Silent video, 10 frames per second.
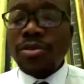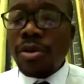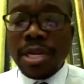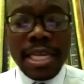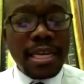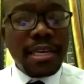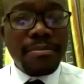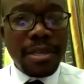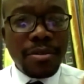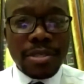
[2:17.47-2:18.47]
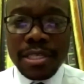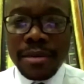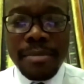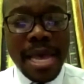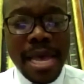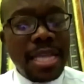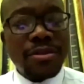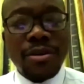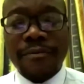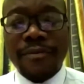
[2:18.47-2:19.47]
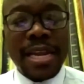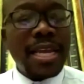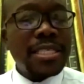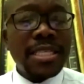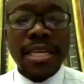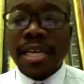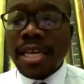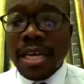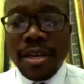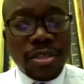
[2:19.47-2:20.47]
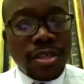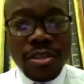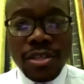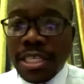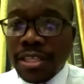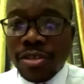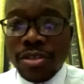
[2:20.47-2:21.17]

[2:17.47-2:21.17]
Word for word: Not only can it be used in math or in finance, can also use in